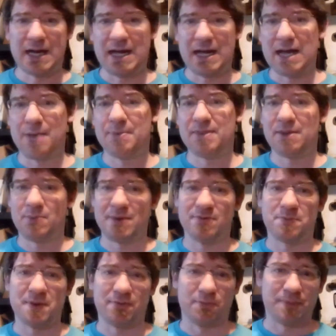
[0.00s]
but then we have
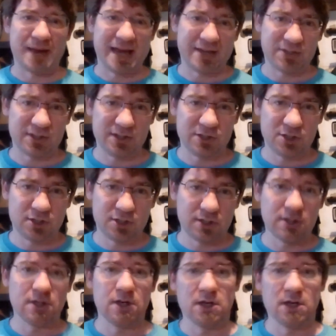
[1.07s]
to pay for passage
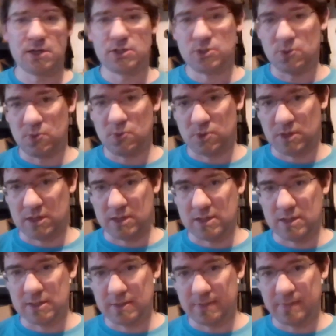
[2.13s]
to
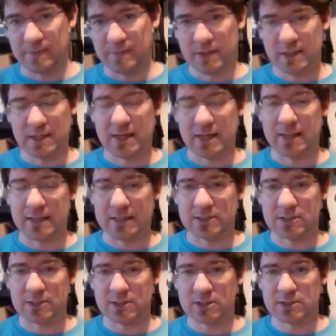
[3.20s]
the
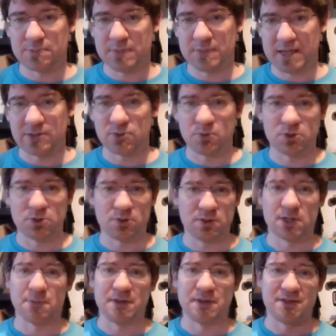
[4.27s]
next space, which is
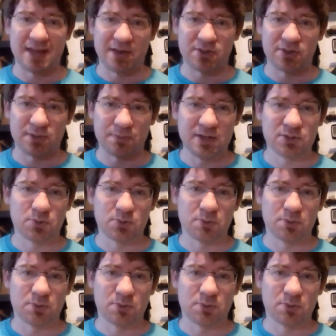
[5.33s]
going to be 1,000 piece.